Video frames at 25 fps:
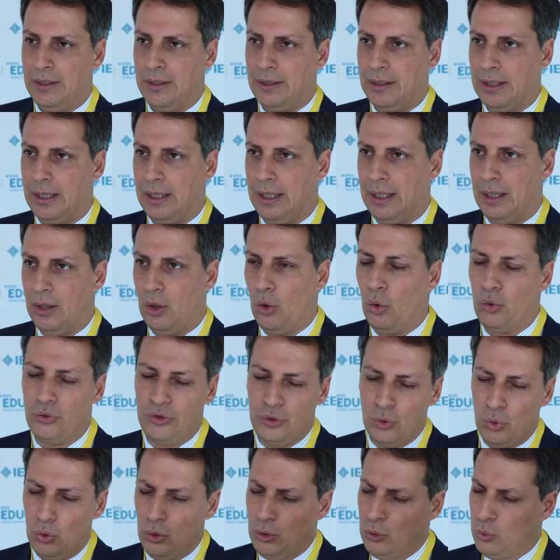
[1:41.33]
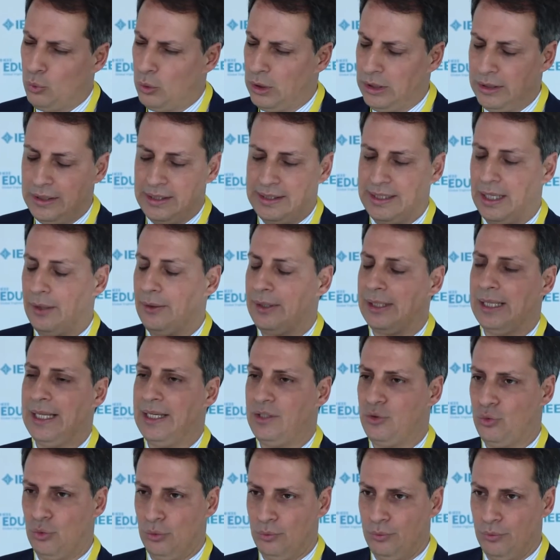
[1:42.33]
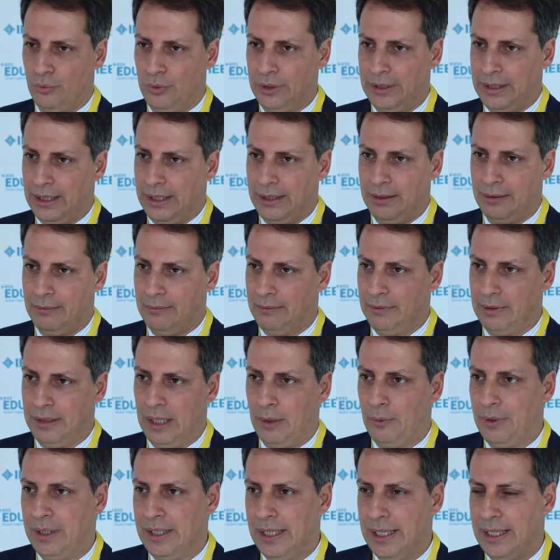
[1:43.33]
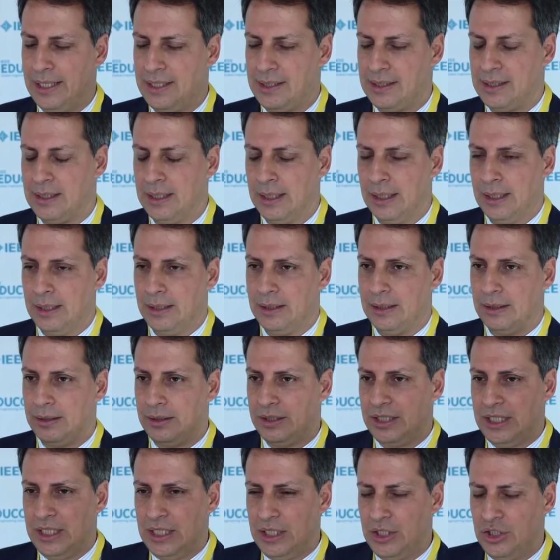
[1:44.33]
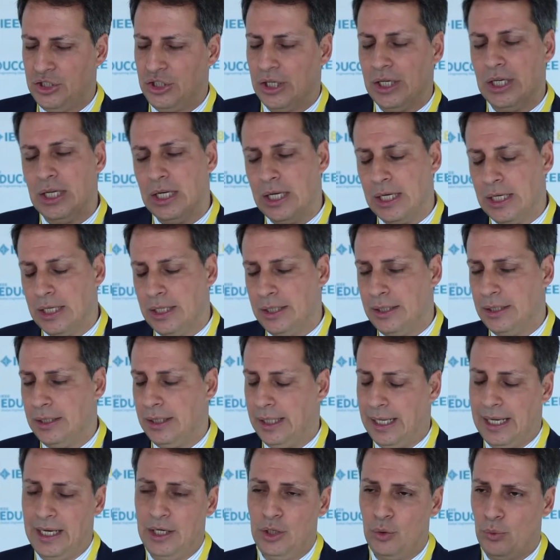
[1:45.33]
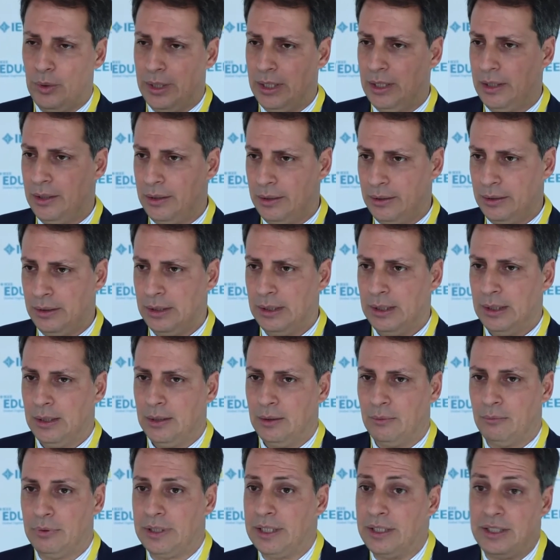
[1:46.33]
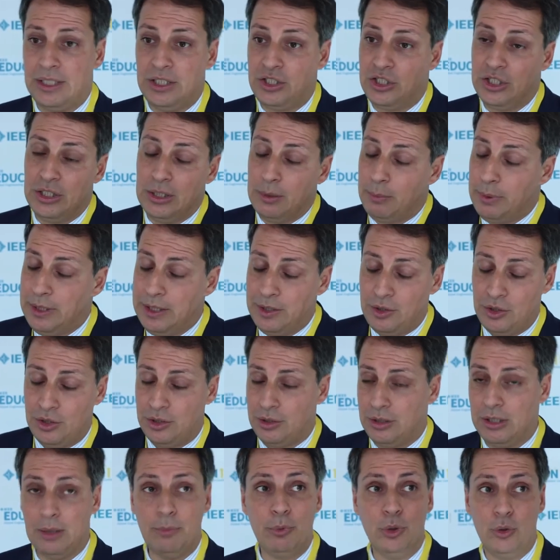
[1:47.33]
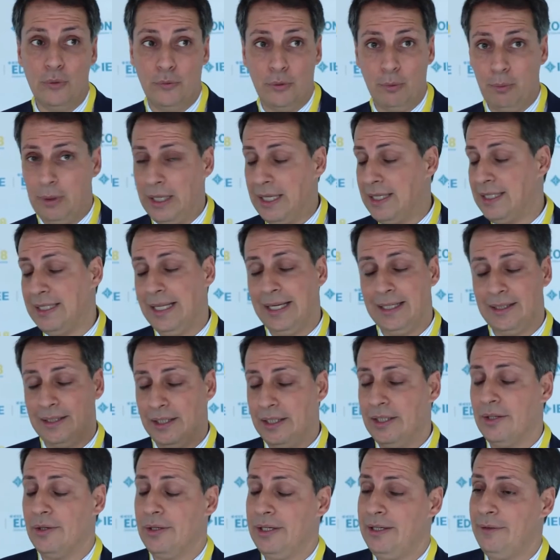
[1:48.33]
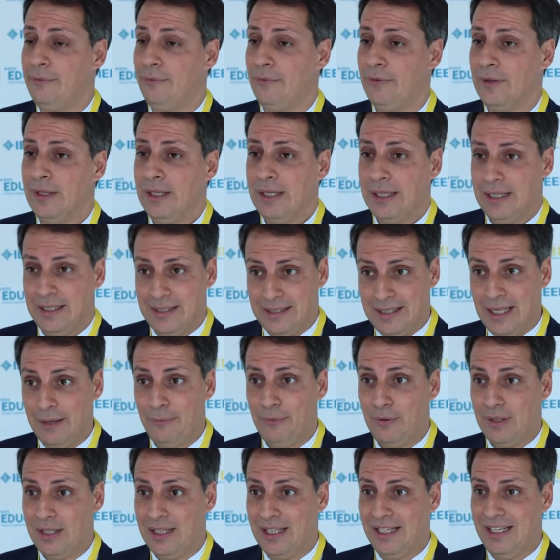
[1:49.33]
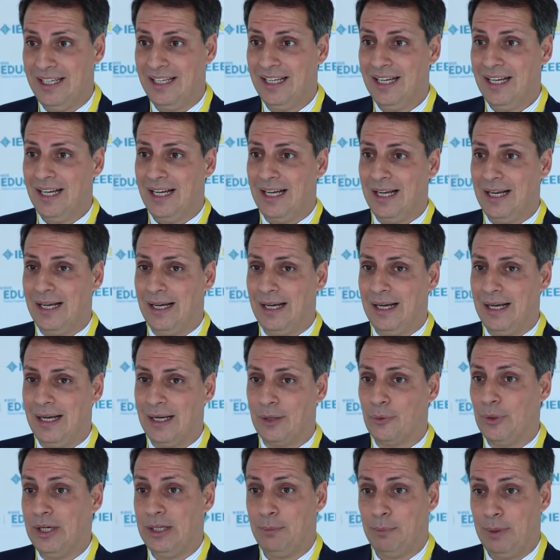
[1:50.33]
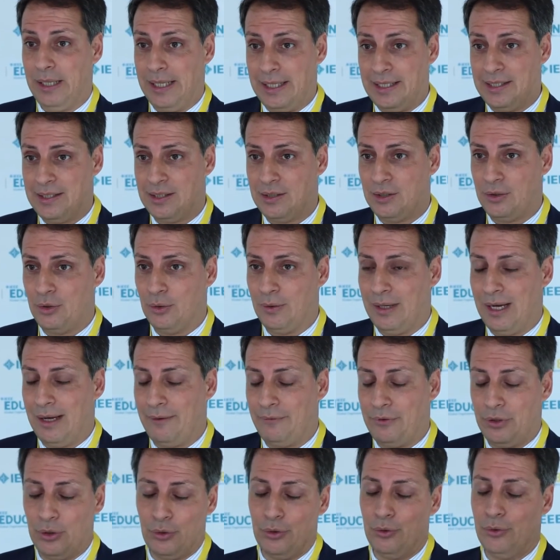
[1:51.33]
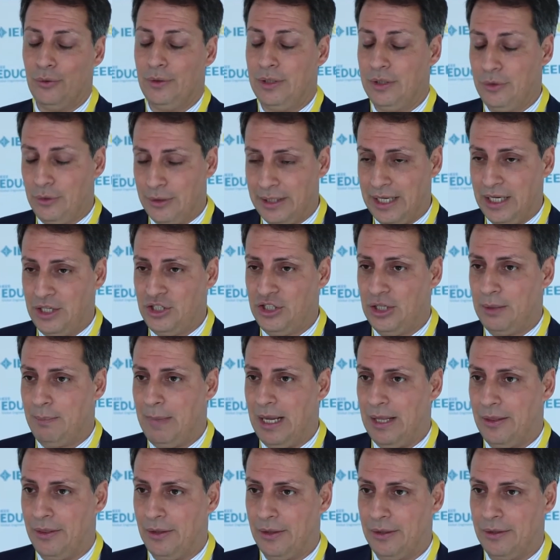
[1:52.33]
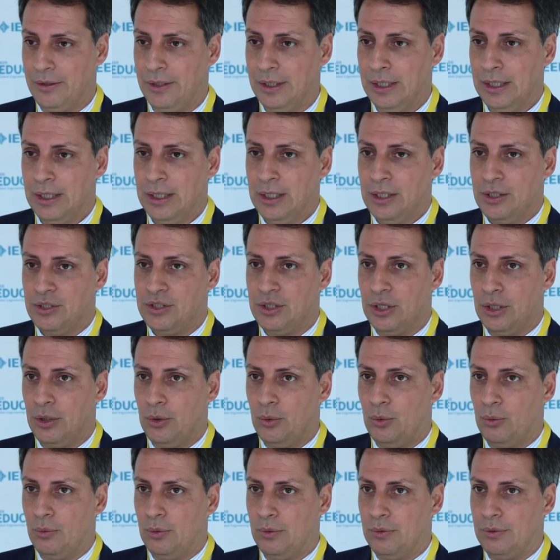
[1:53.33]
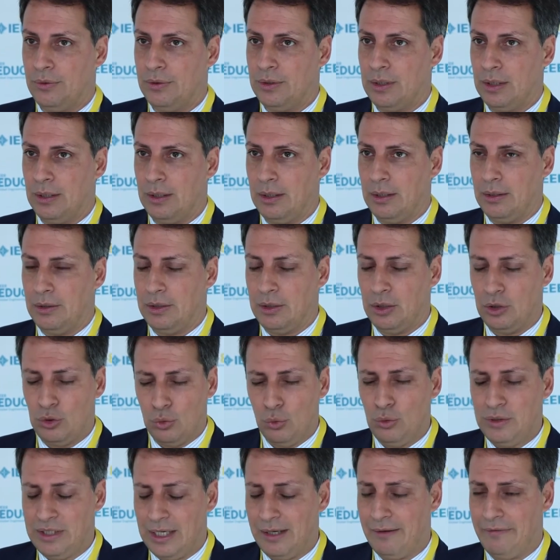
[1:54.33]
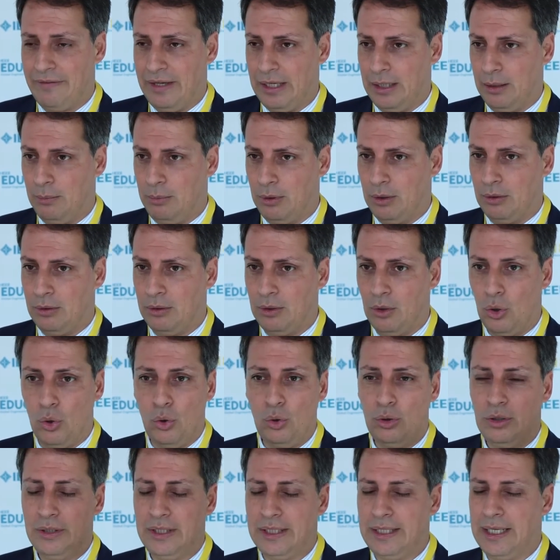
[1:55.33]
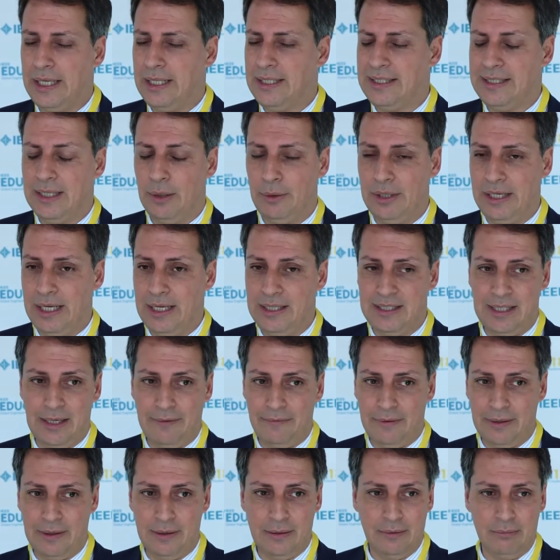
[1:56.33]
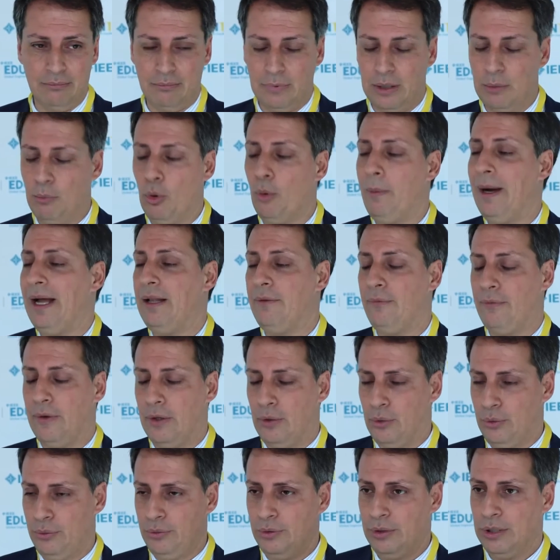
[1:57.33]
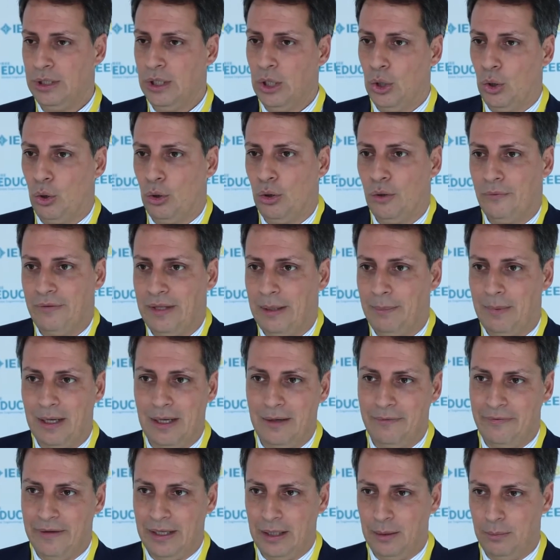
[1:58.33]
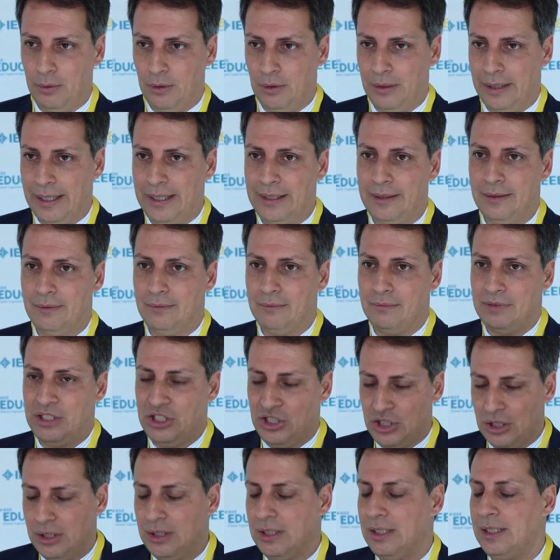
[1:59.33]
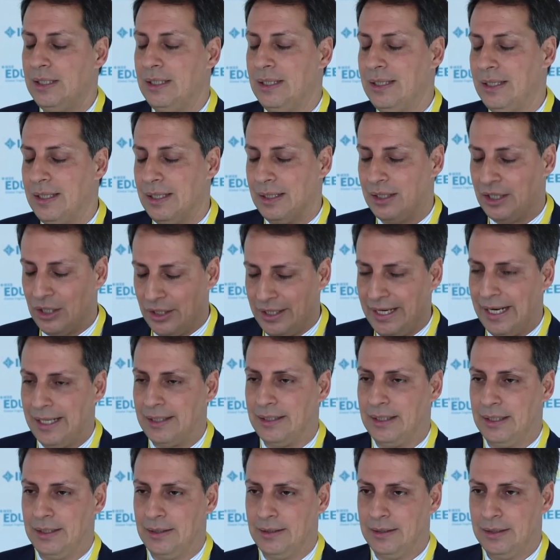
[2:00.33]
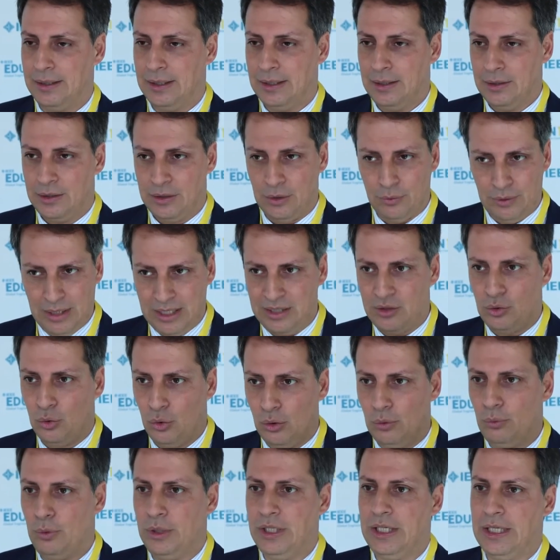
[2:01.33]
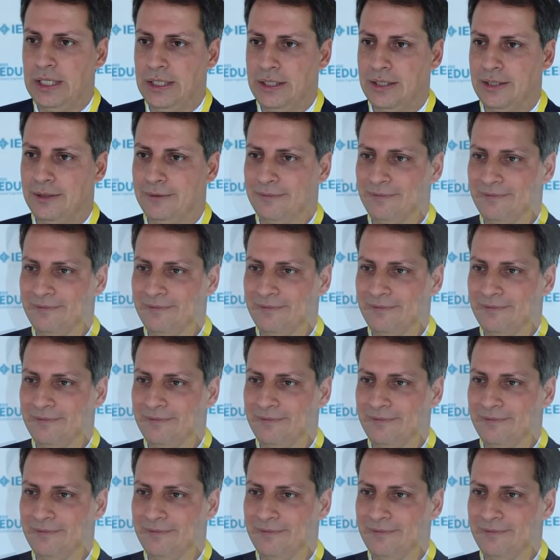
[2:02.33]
The old world is our classroom. We can nowadays teach and learn anywhere. We can teach in the beach, in a beautiful place like Tenerife. It's definitely a great place to have your education method. So the tools are available. All the kids nowadays have a mobile phone. All of them are available and digitally connected. So that's all we need.